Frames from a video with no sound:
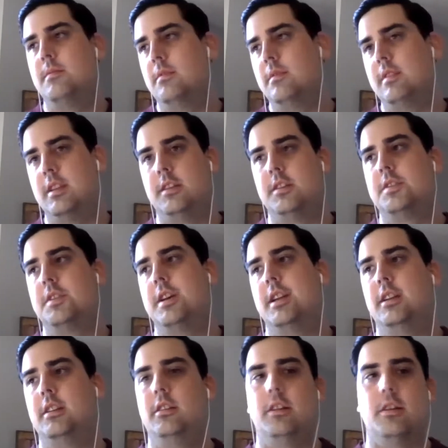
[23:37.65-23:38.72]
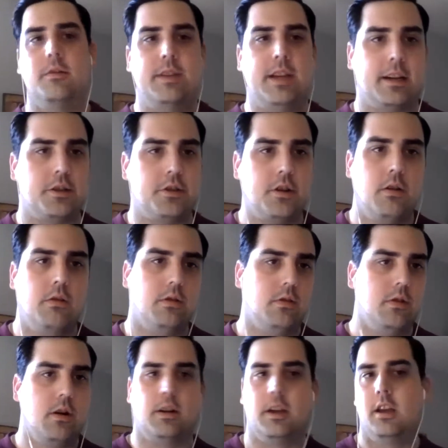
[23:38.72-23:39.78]
Things like text code to
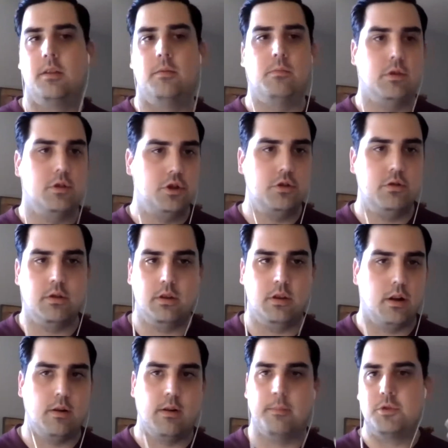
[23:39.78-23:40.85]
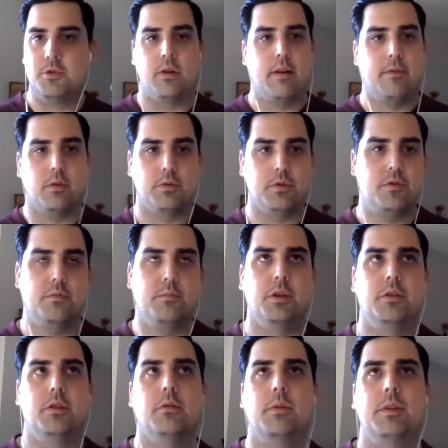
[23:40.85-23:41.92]
log in, which I'm sure everyone's
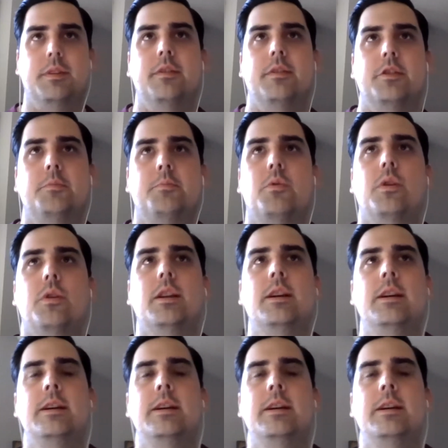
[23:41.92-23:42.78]
familiar with at this point.